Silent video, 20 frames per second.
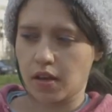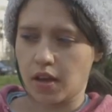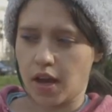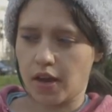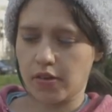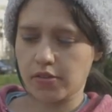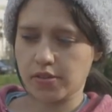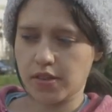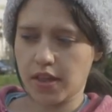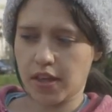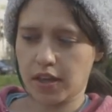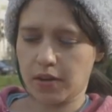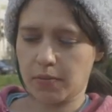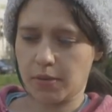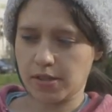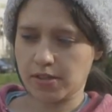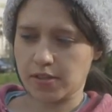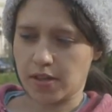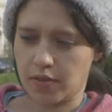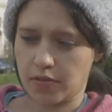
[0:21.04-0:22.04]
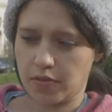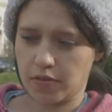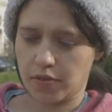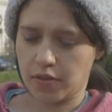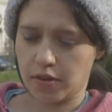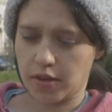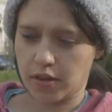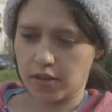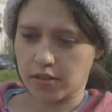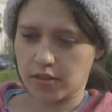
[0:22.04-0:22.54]
I was thinking to myself
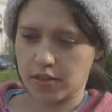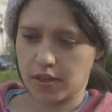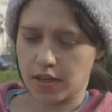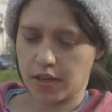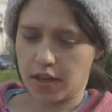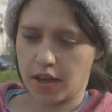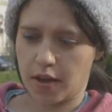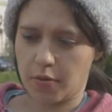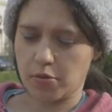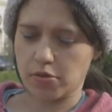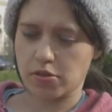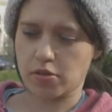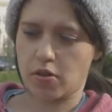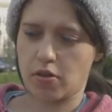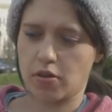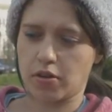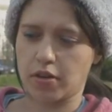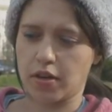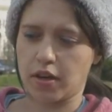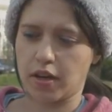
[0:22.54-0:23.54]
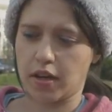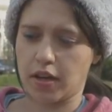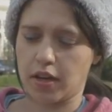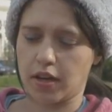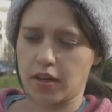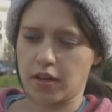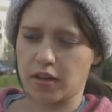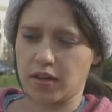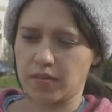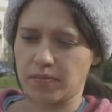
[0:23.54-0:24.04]
uh, today, I was on
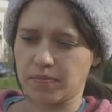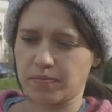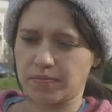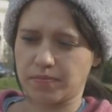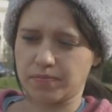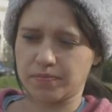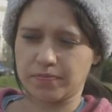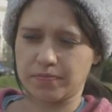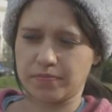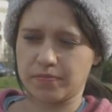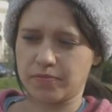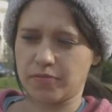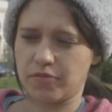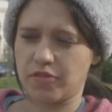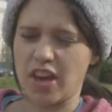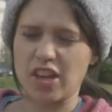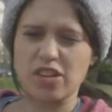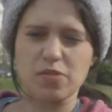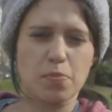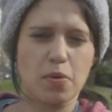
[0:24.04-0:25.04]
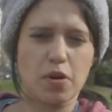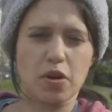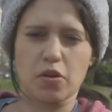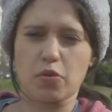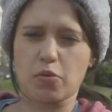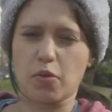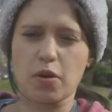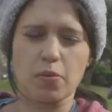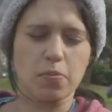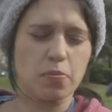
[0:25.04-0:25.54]
a Facebook
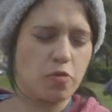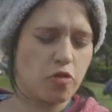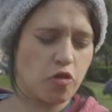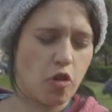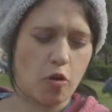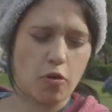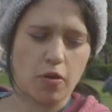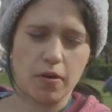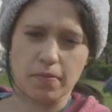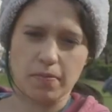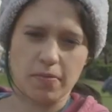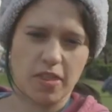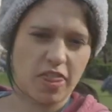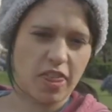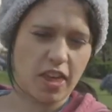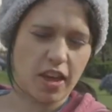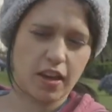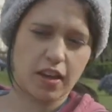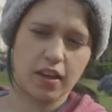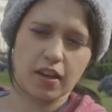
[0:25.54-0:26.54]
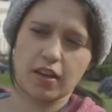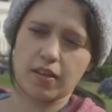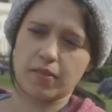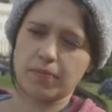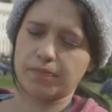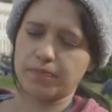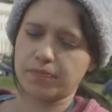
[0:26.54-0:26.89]
group forum thing,